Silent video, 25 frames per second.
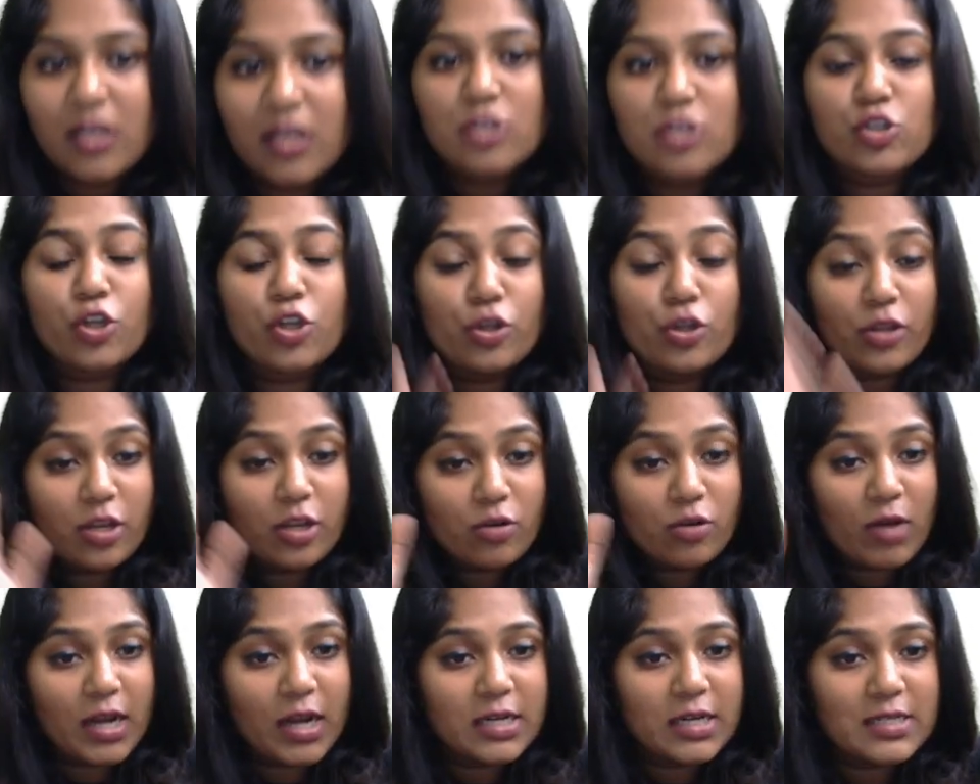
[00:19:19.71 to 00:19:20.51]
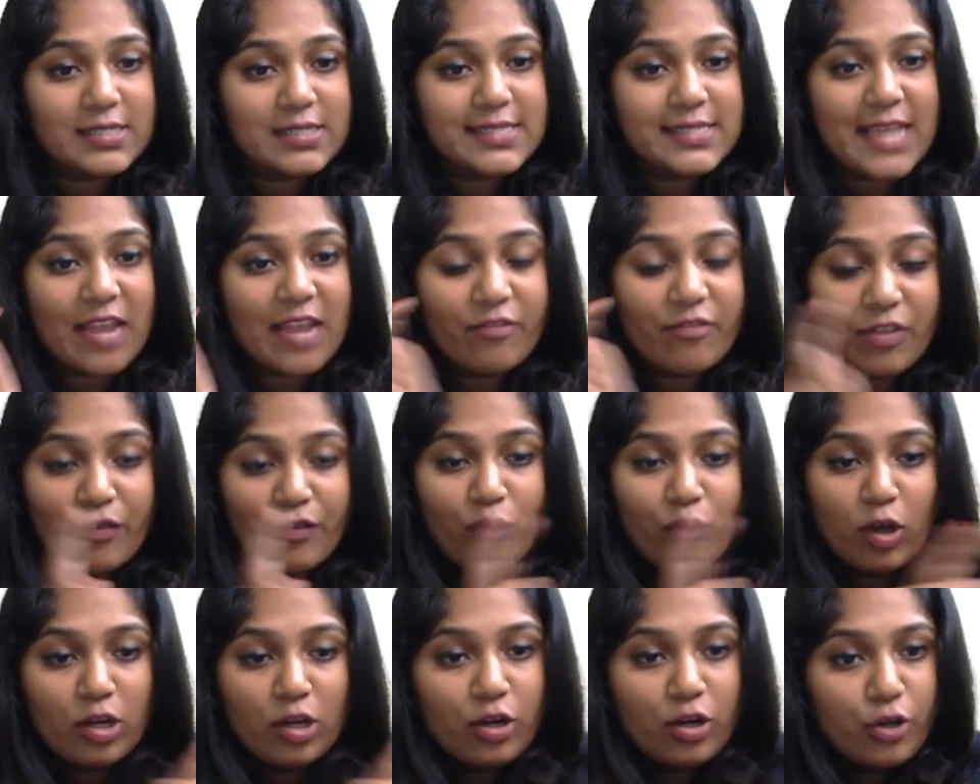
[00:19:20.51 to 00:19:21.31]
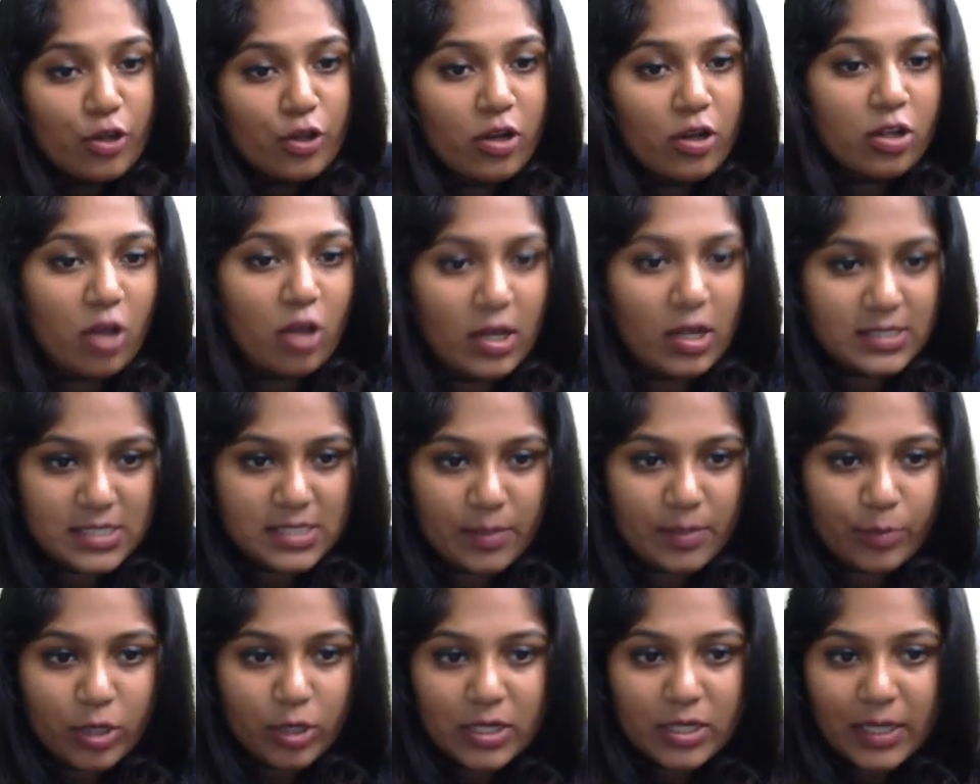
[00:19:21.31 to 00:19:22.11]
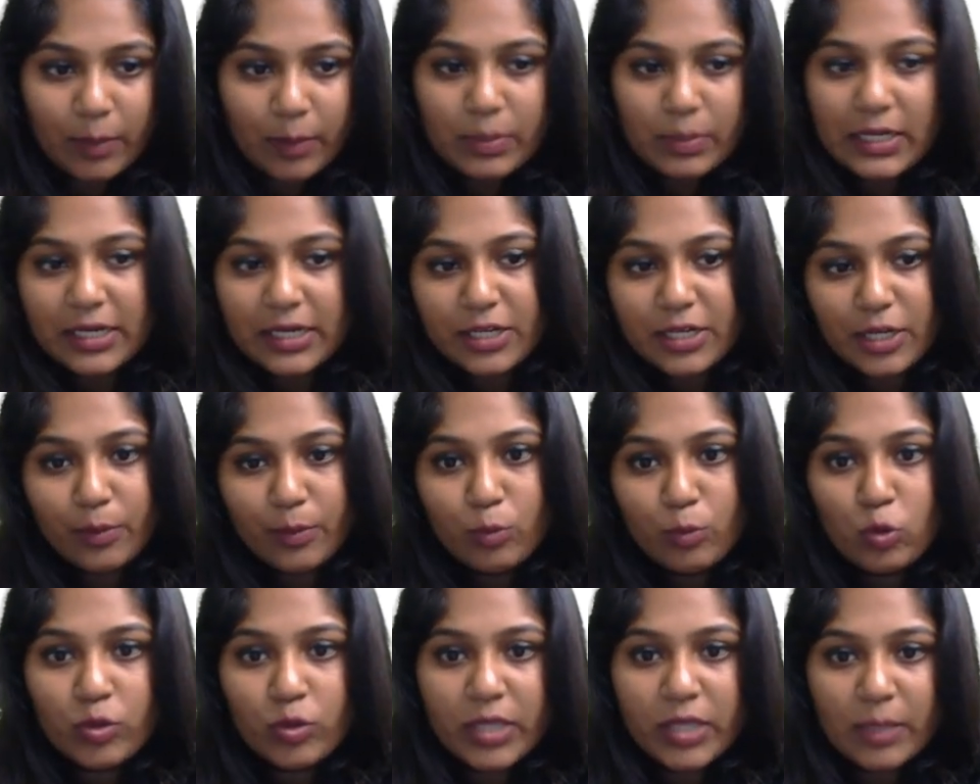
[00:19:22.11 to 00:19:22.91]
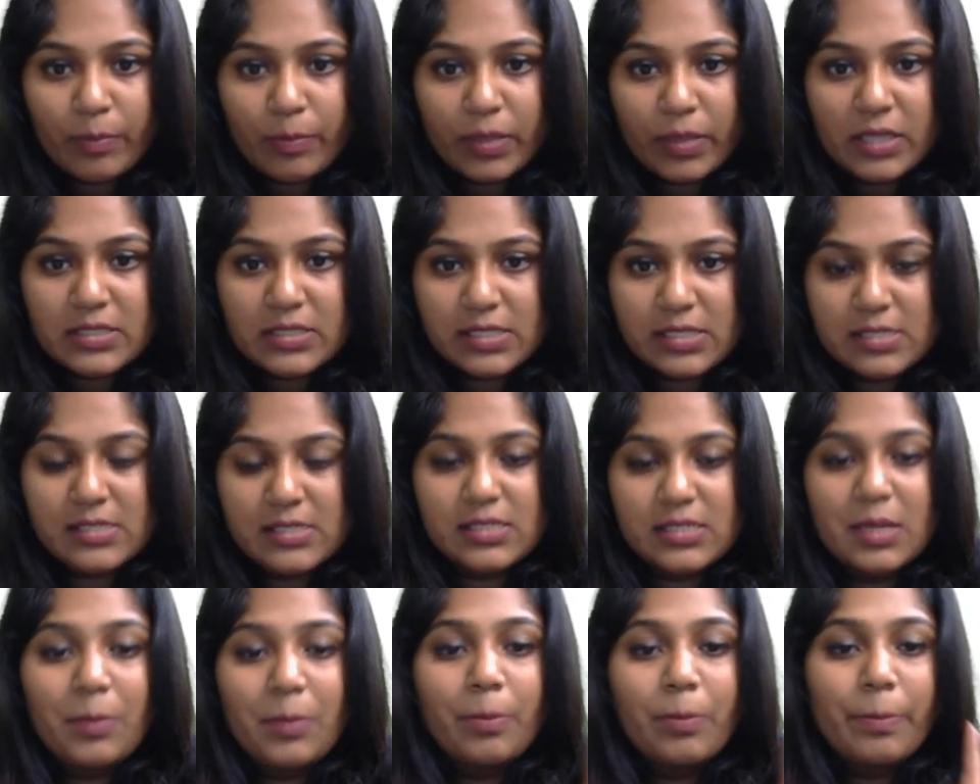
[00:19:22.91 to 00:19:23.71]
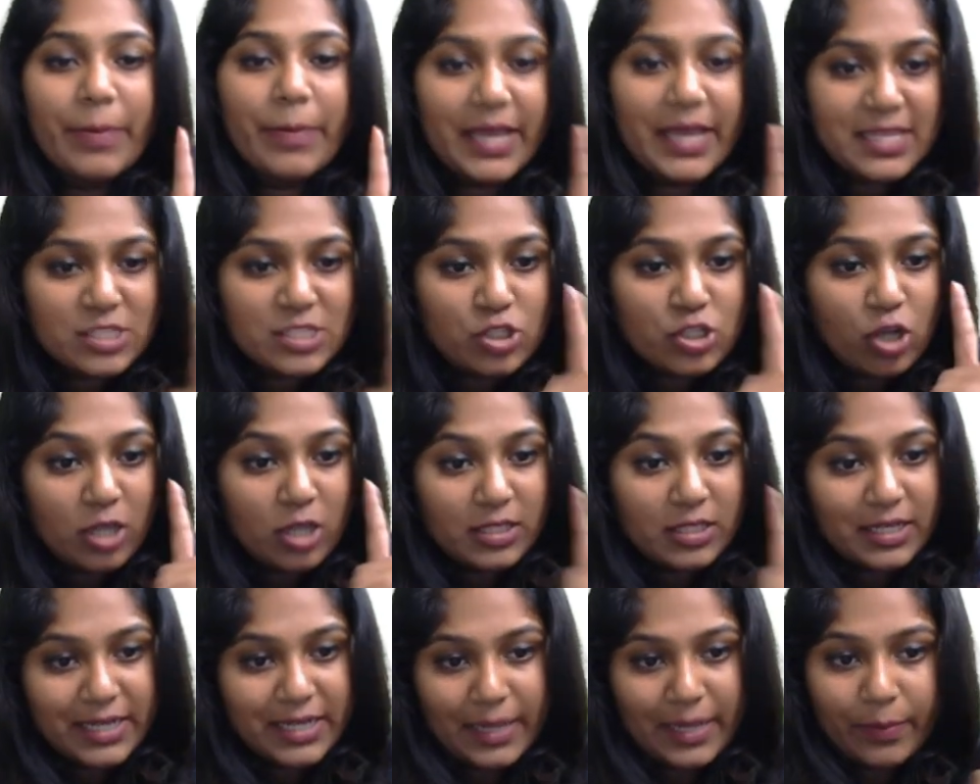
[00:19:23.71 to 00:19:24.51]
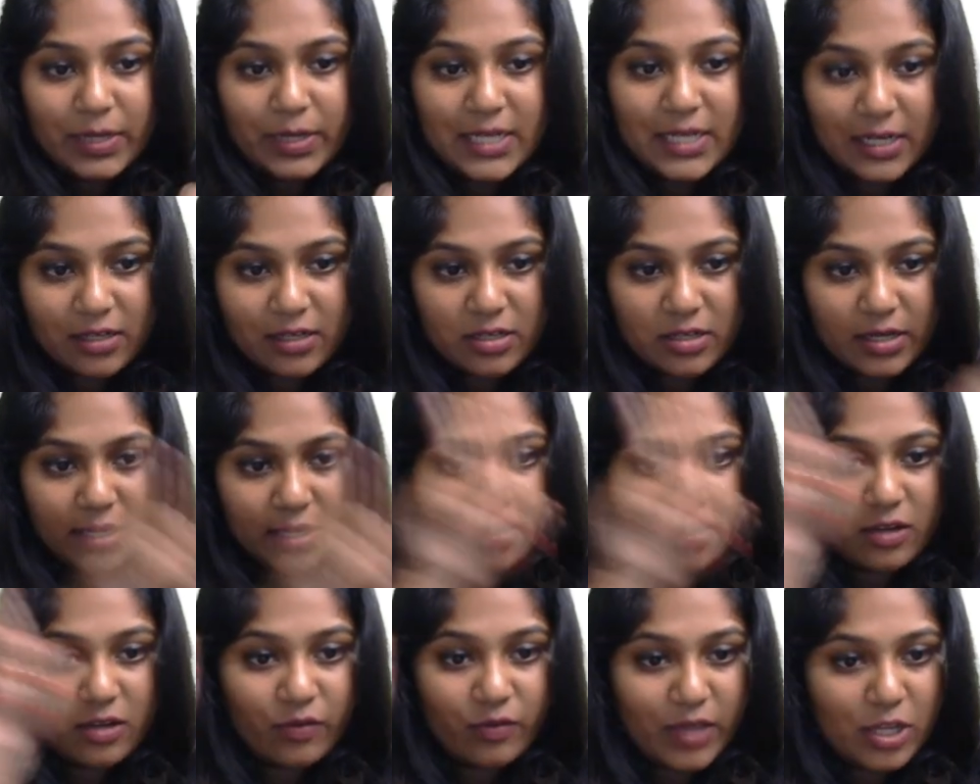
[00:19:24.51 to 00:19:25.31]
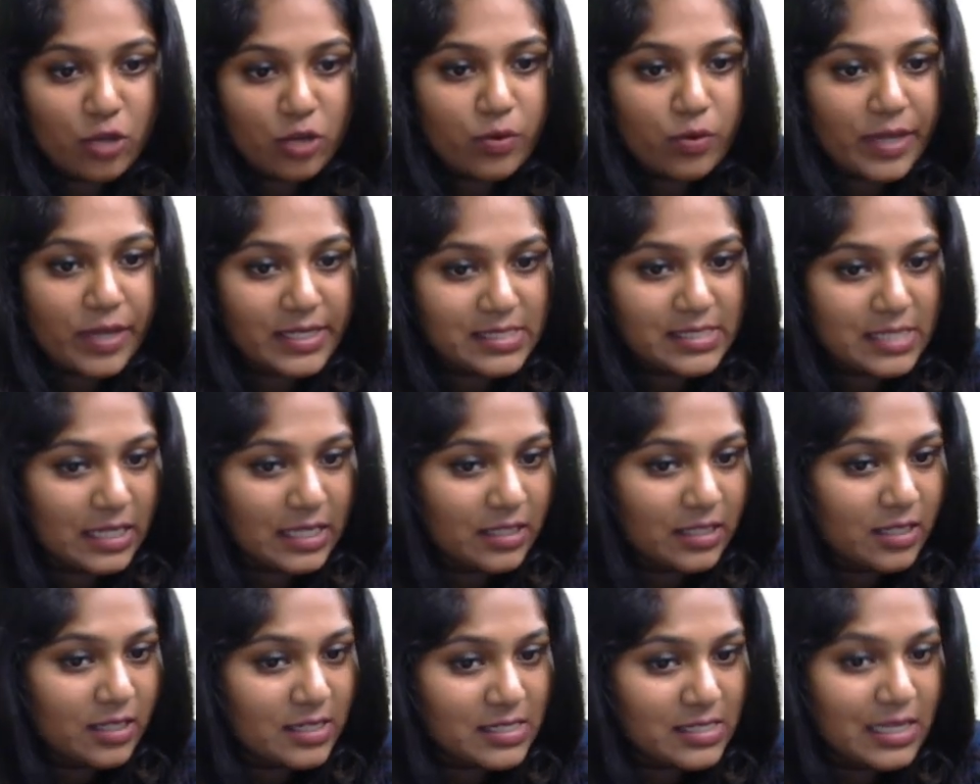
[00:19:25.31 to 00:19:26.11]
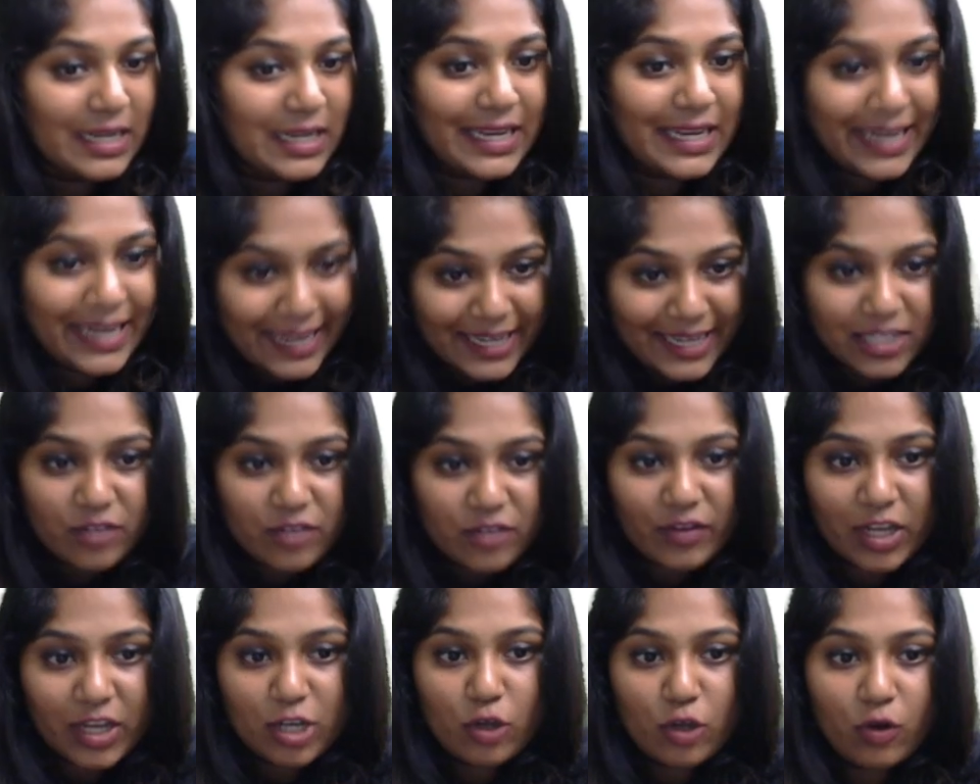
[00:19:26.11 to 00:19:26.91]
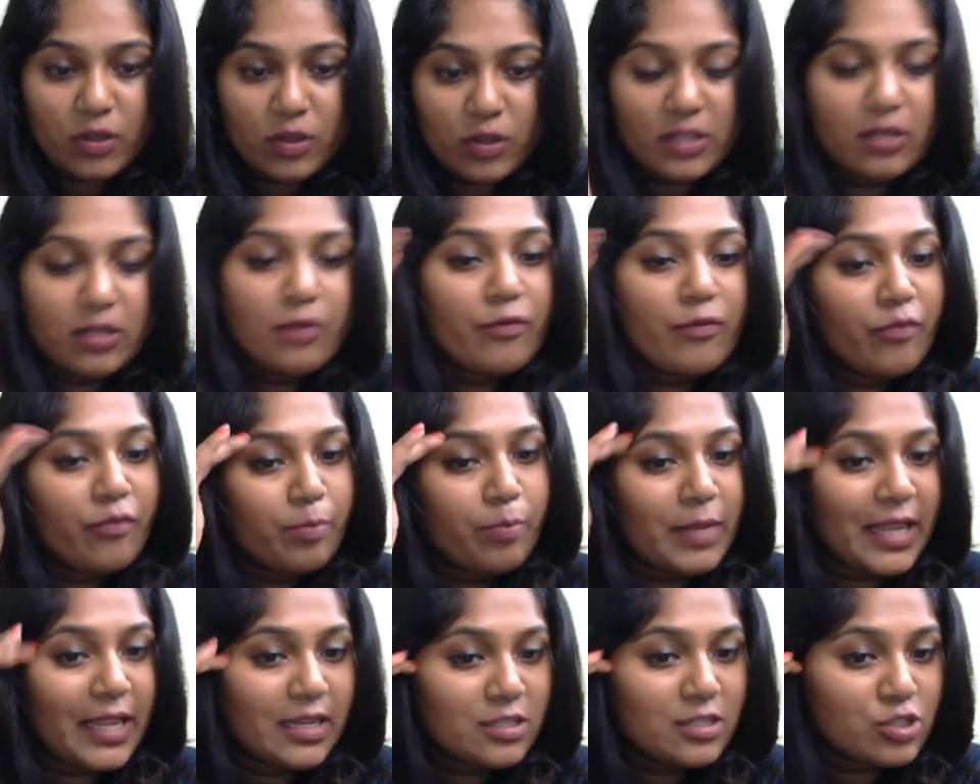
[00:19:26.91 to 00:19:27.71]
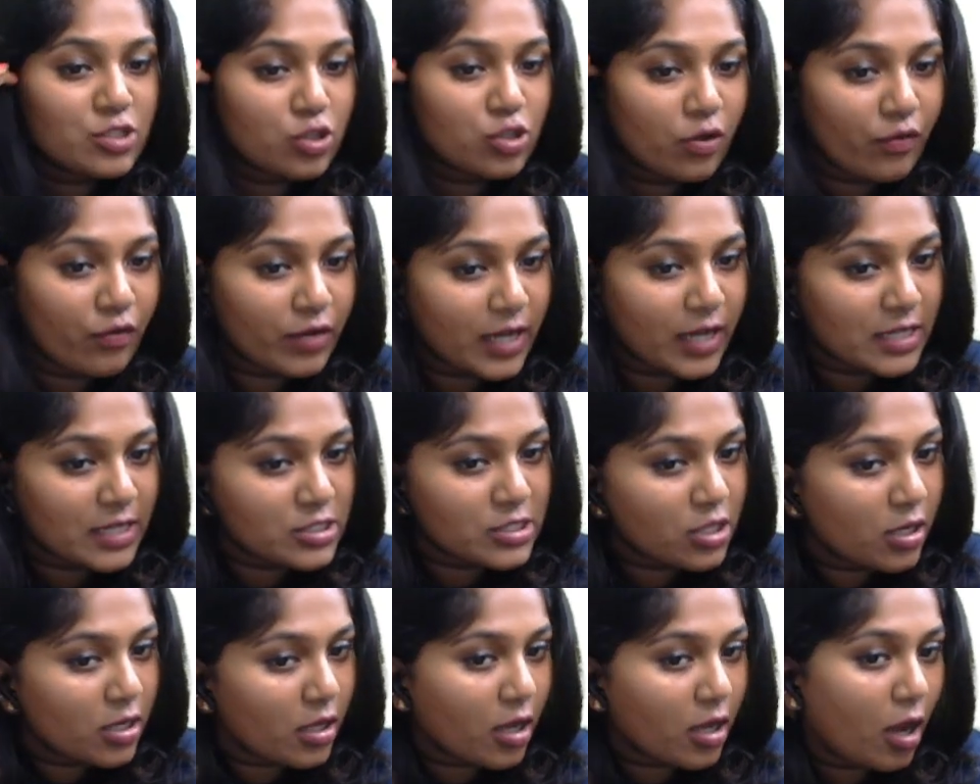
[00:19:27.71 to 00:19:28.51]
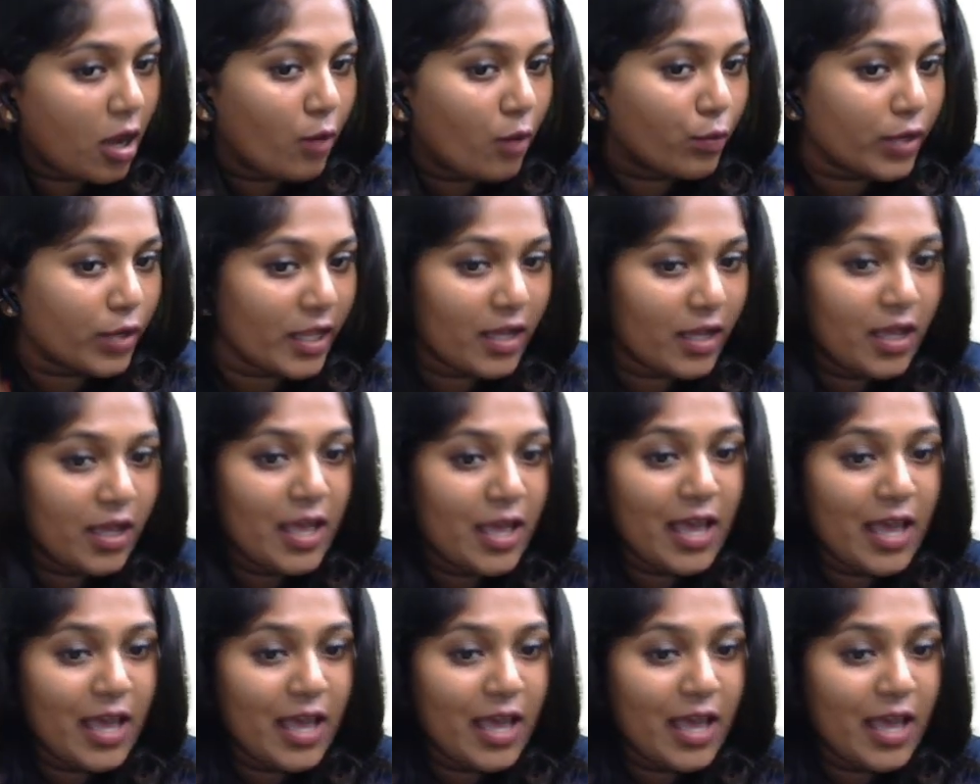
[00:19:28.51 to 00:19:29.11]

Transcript: So you need to understand, we follow dual concept or double entry bookkeeping system based on the debit and credit, where you can see there is a linked video in the playlist of financial accounting